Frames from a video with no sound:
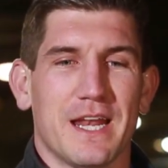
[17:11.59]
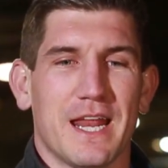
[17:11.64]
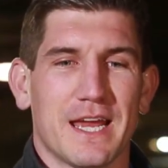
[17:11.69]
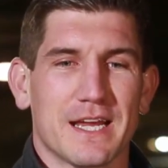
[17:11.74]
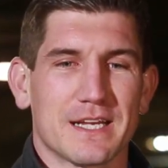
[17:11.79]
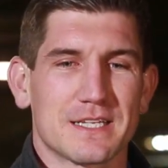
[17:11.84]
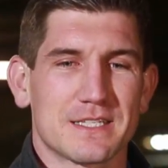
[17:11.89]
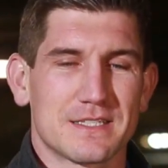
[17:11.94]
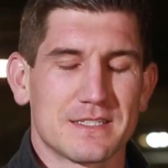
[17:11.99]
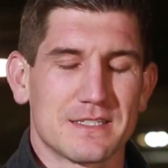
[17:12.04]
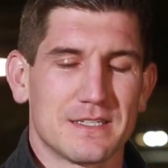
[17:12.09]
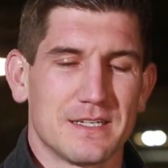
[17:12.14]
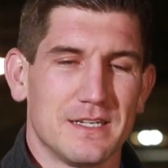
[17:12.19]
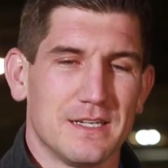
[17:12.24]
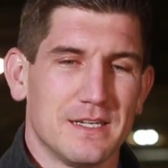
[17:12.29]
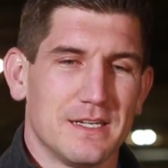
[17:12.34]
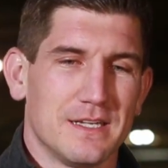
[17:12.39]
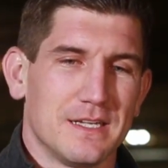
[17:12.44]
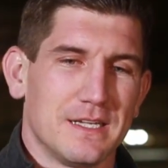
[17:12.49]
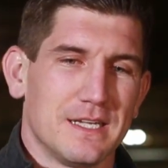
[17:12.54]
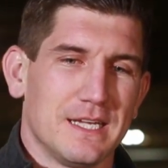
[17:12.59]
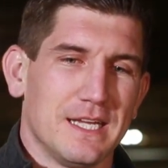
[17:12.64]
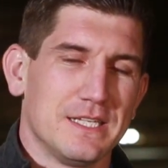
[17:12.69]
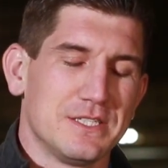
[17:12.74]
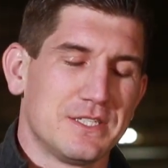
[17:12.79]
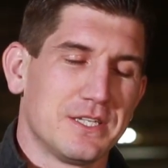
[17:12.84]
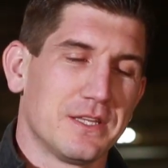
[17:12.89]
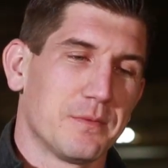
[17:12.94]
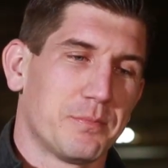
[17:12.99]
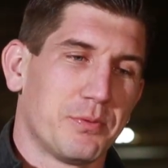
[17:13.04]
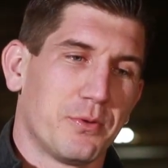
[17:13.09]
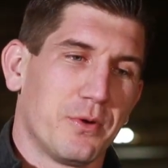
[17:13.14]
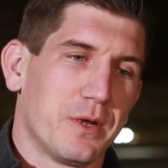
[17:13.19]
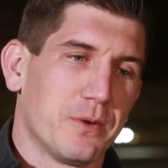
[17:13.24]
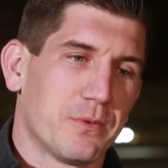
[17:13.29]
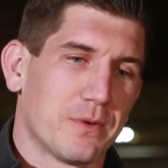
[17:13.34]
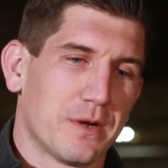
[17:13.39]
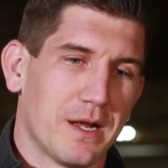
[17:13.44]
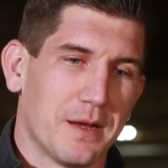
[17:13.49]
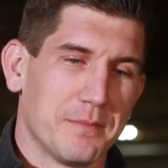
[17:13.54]
next. And to the
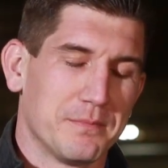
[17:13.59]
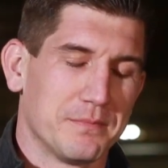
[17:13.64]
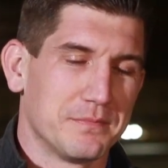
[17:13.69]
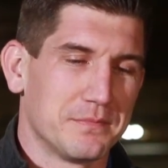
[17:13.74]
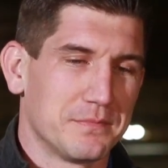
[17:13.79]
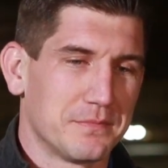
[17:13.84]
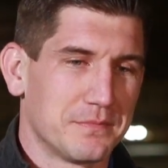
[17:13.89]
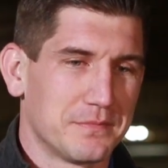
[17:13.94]
point where I'm,